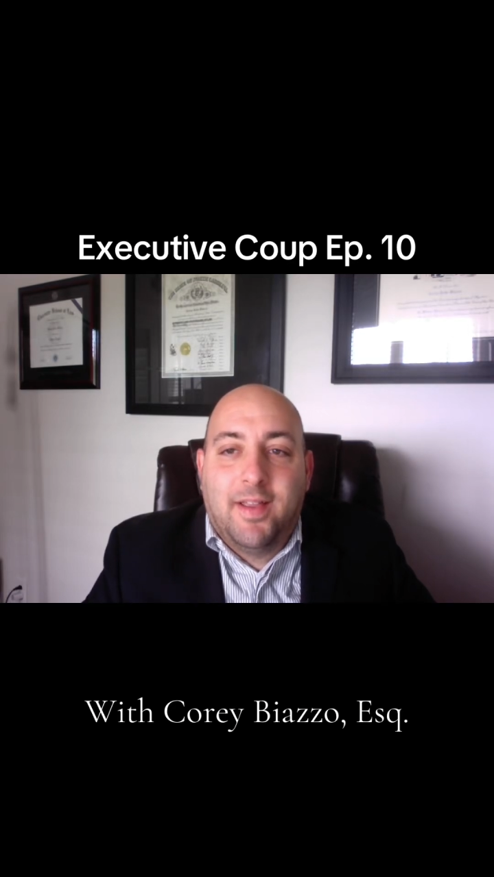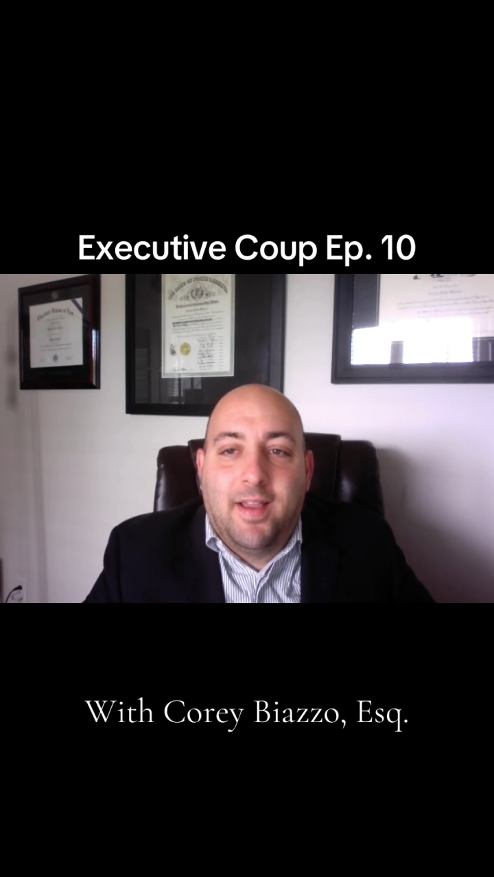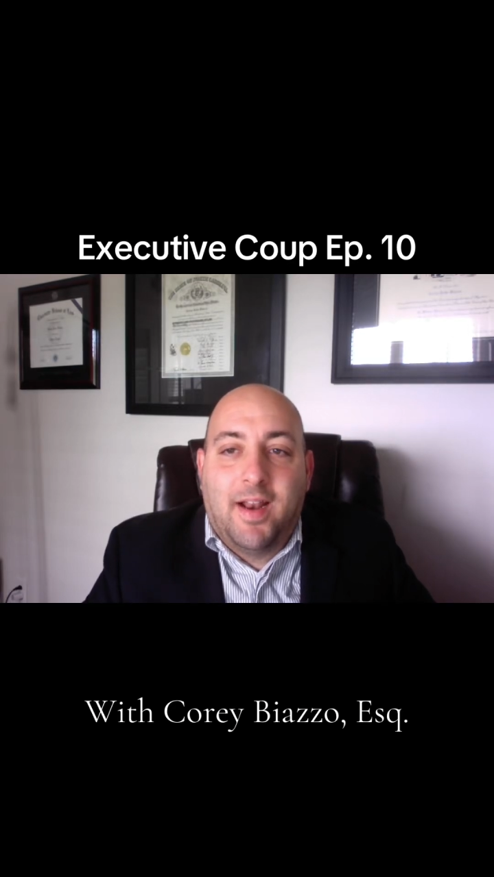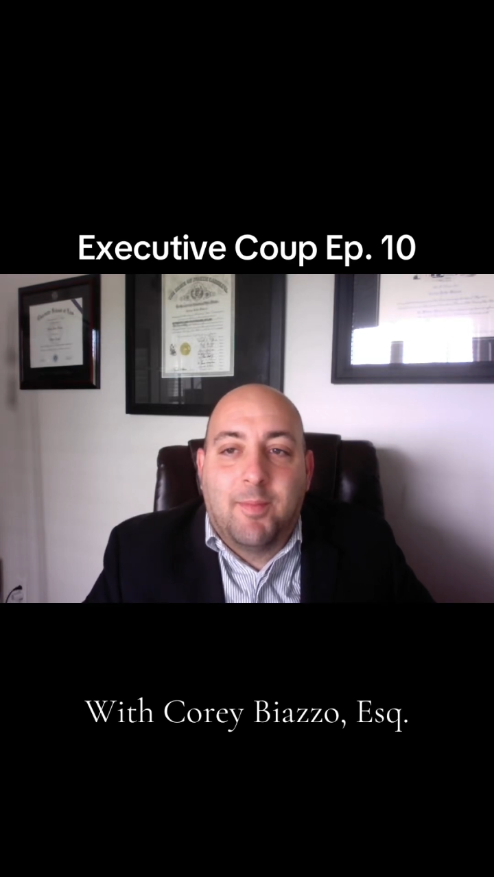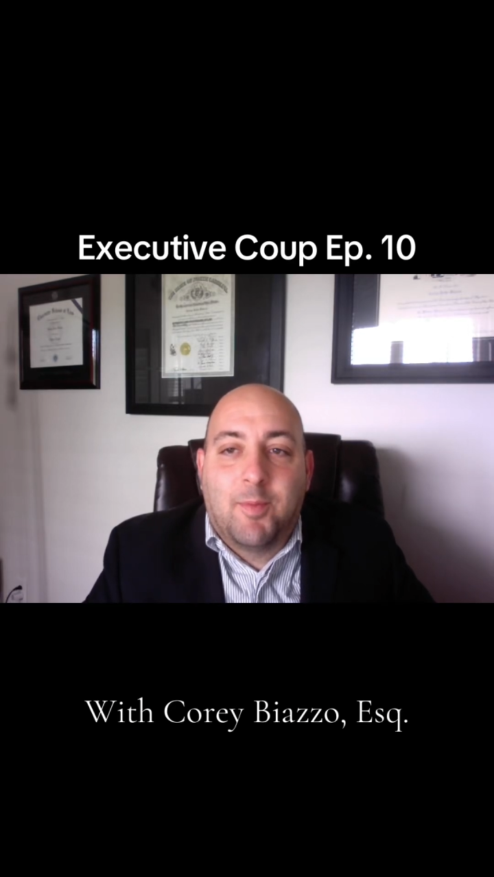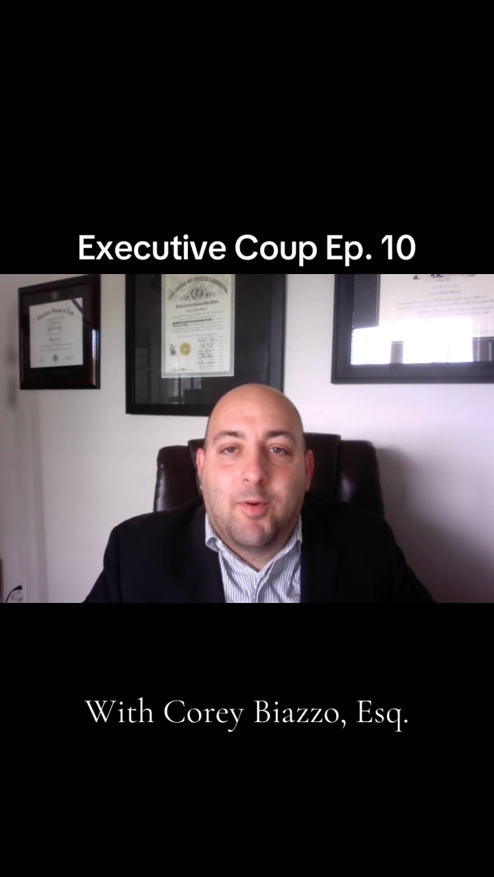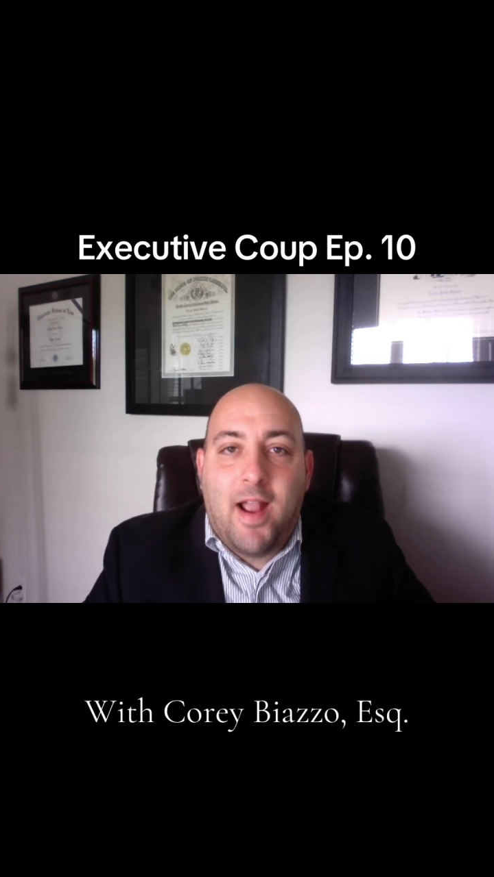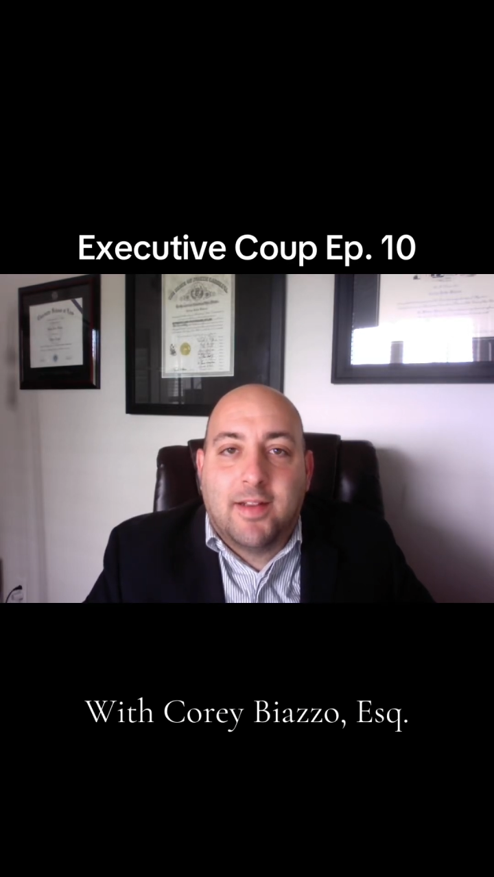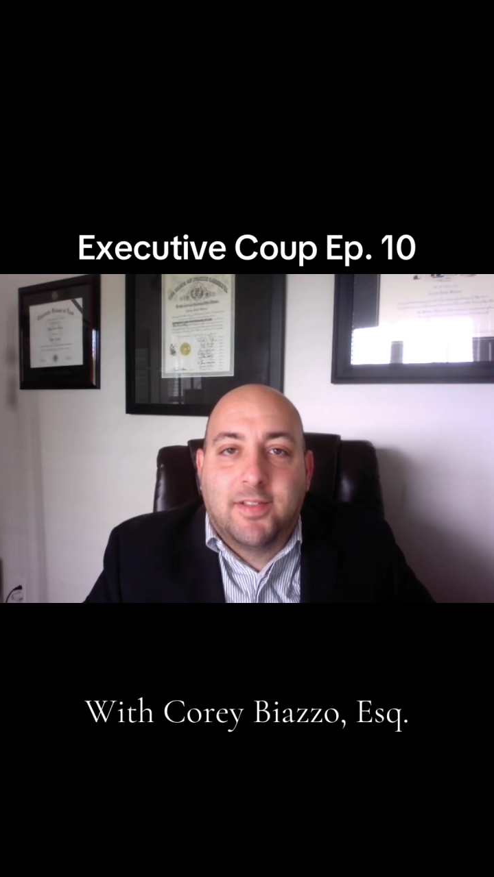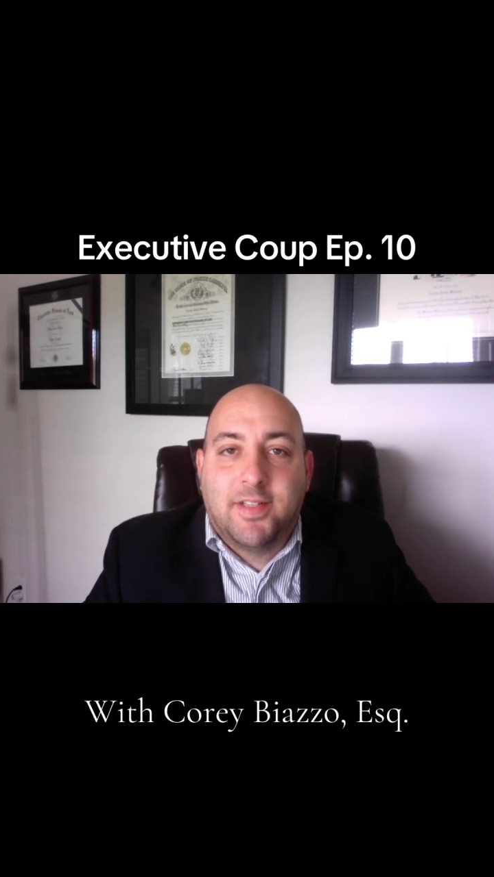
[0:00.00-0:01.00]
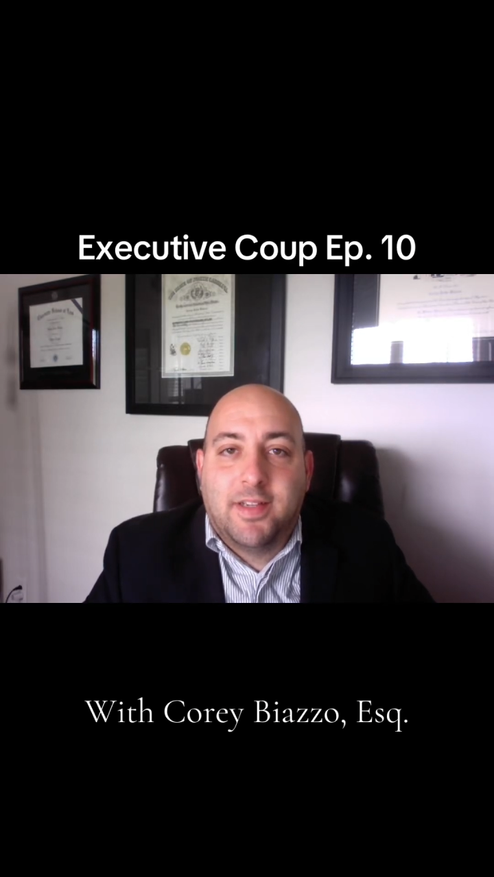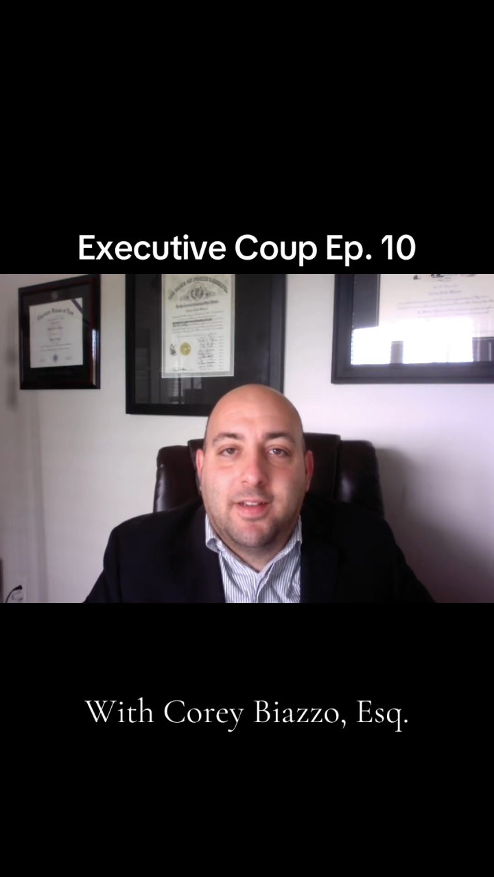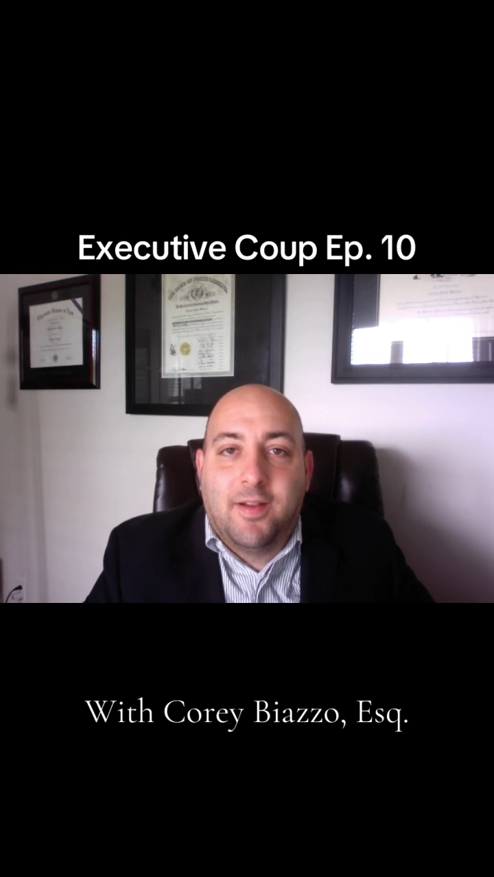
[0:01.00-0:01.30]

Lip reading: and I'm a practicing